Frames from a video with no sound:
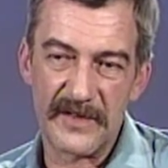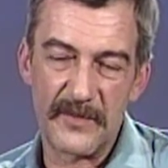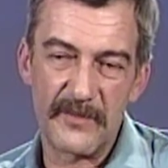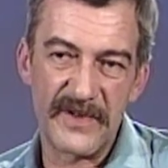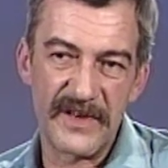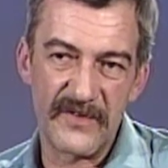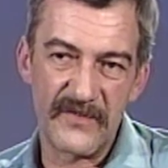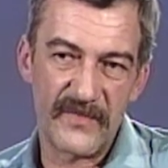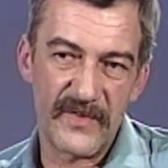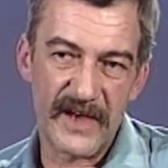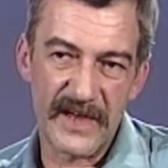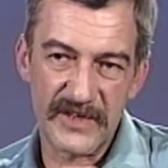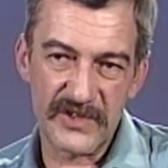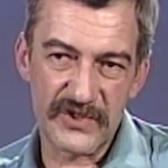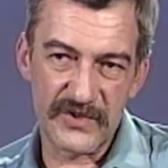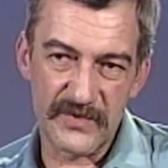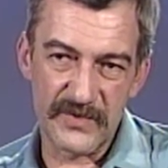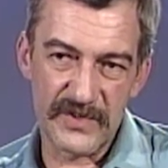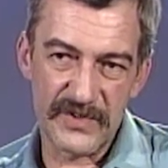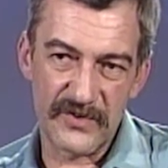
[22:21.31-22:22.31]
the
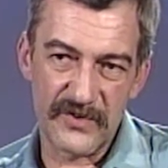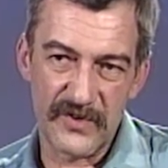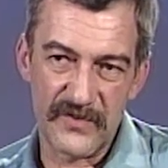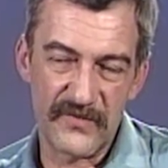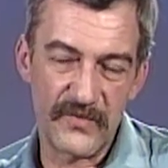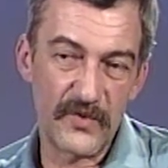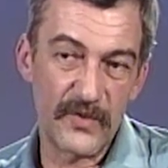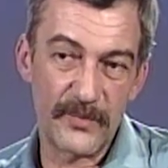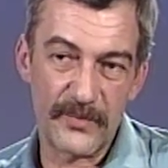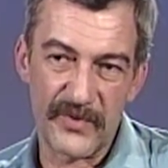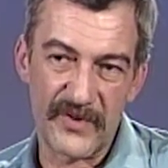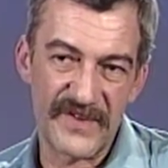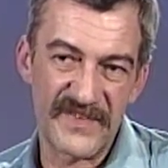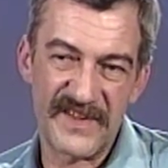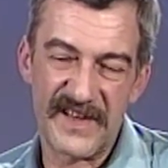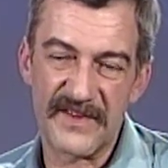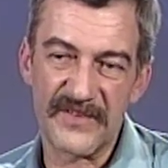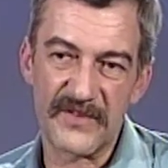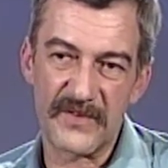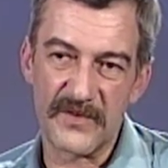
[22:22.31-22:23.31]
manufacturers or the food
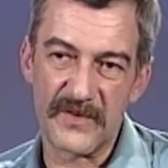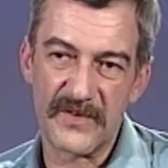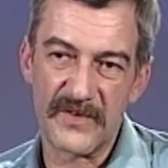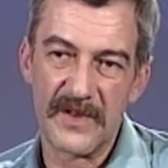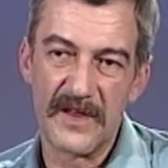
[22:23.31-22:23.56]
processors